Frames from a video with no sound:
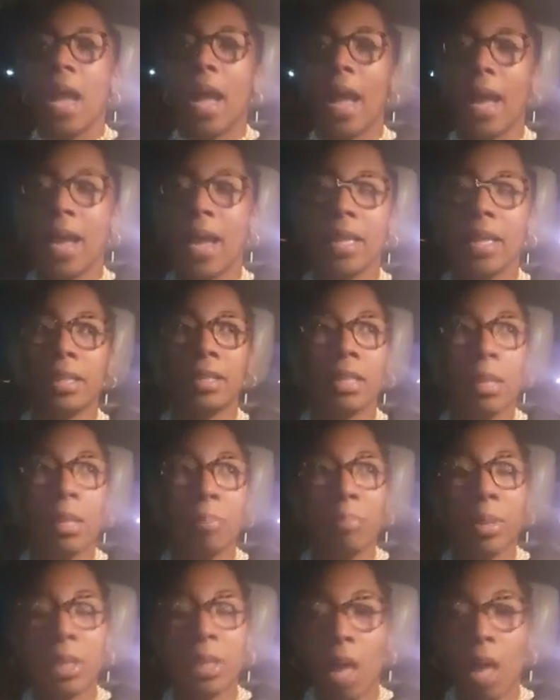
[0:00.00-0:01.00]

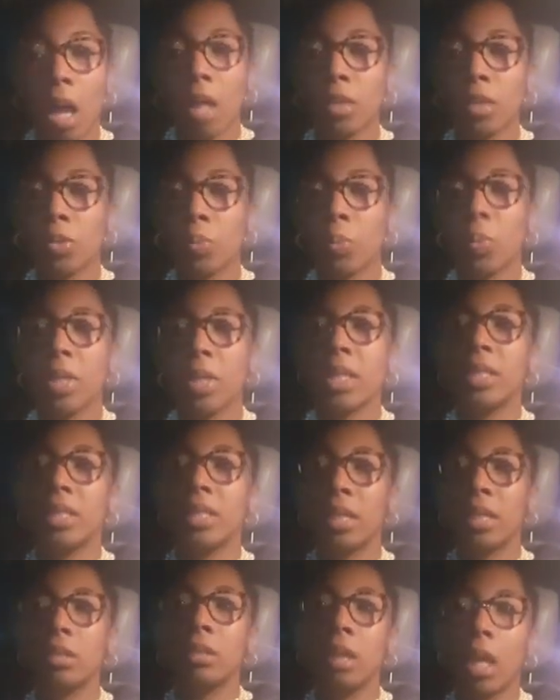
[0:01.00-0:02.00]
And because we
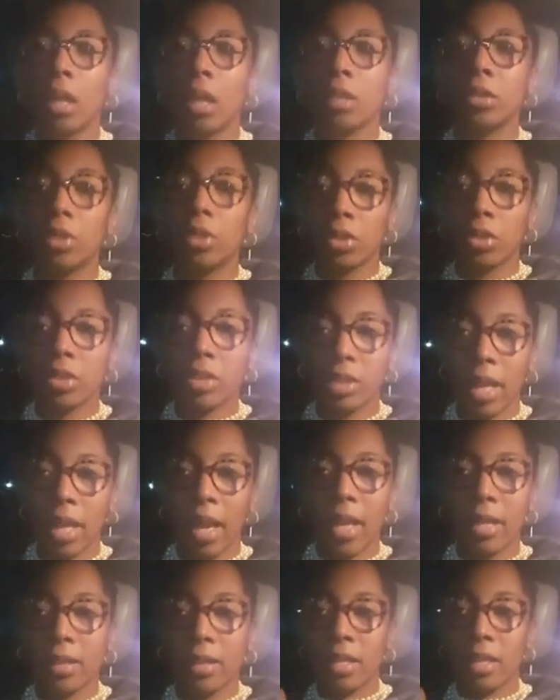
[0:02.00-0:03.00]
didn't
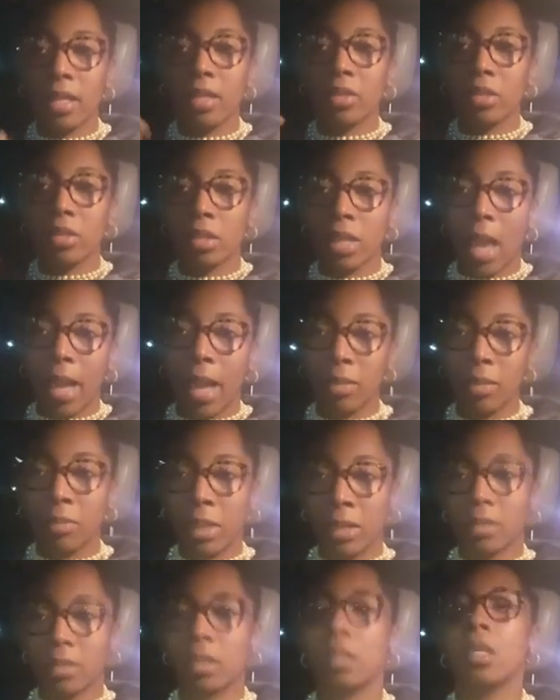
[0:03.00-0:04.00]
understand the
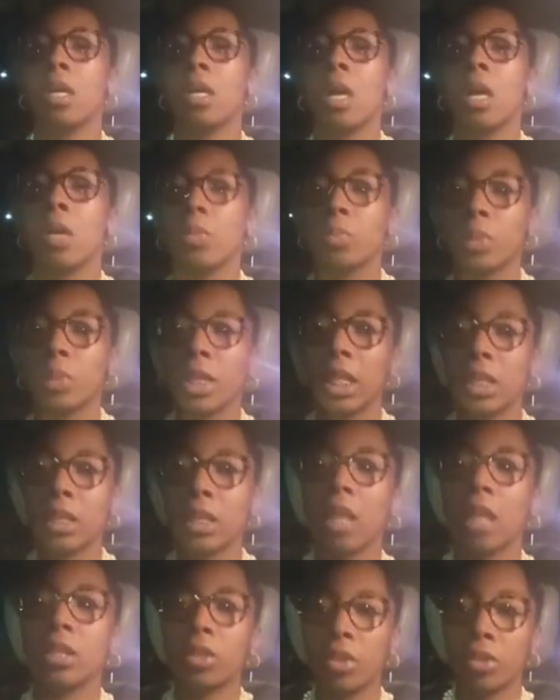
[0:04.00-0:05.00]
assignment, we
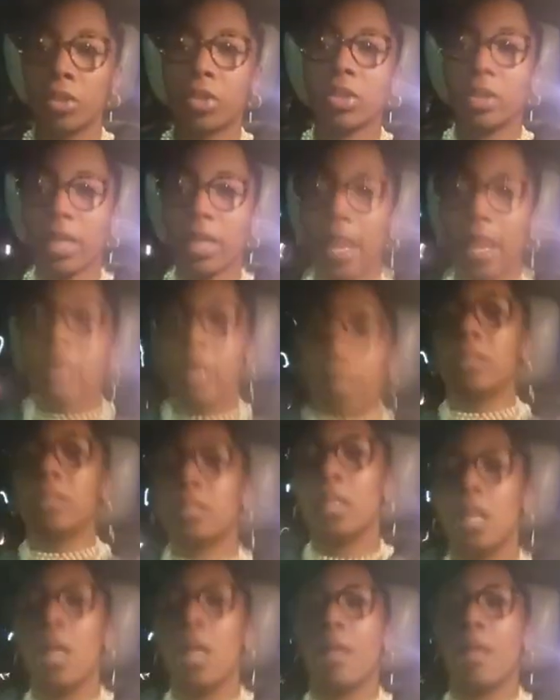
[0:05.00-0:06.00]
didn't
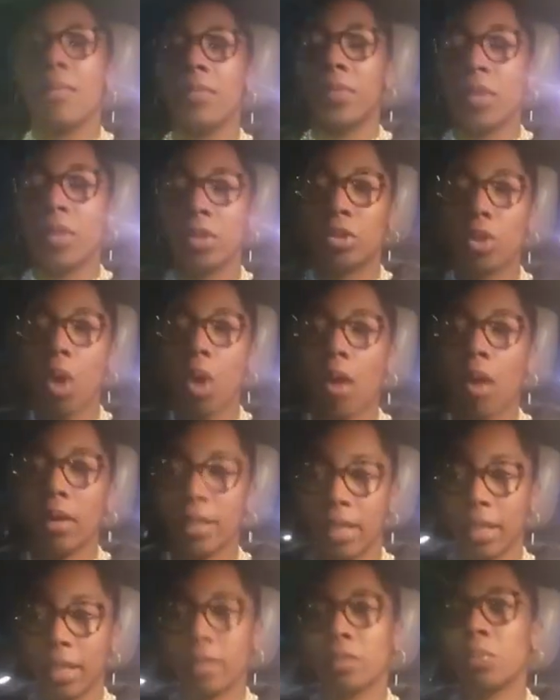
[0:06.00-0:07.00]
understand the
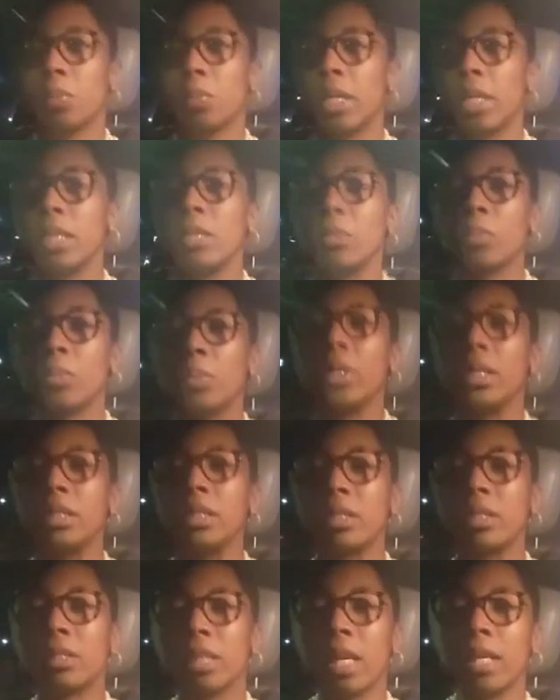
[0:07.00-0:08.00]
target, we
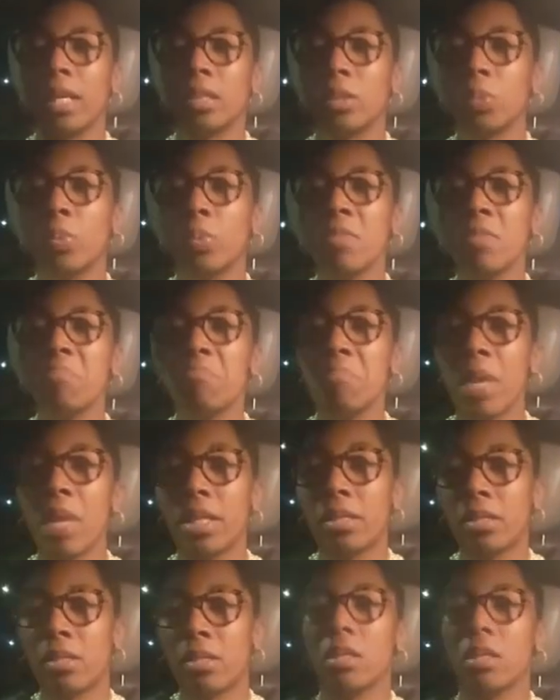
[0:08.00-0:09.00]
sinned, we
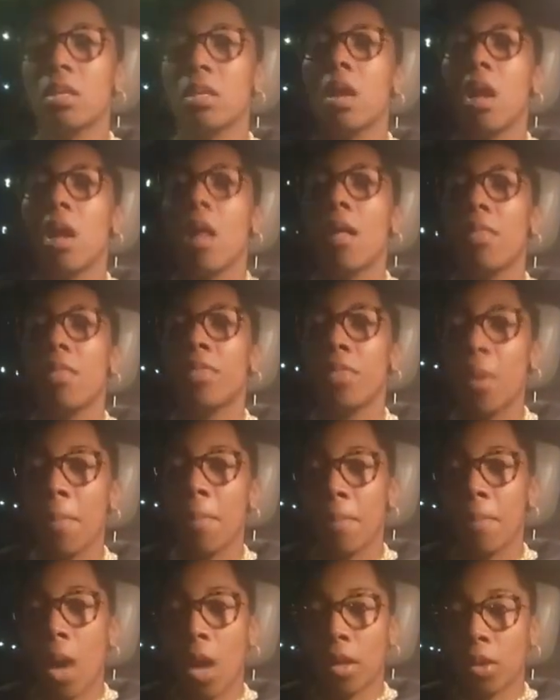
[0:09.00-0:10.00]
missed the
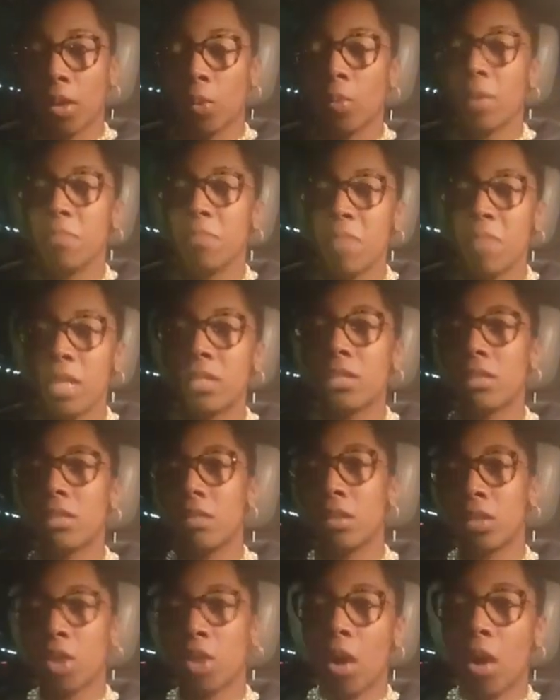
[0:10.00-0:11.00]
mark, we missed
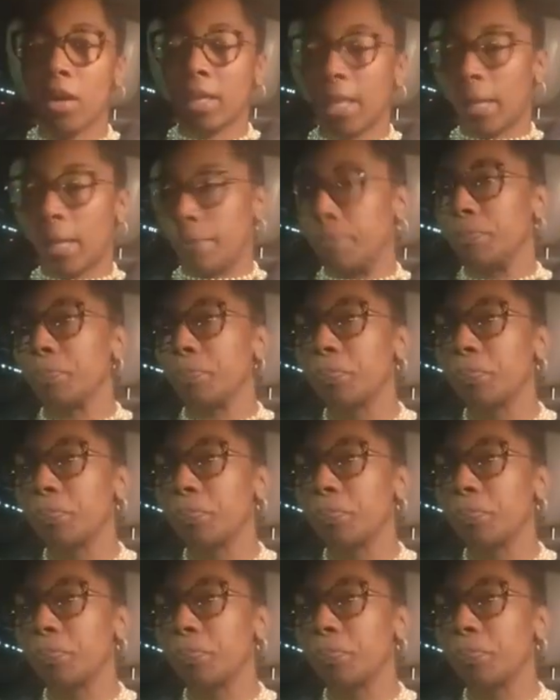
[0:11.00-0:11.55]
the target.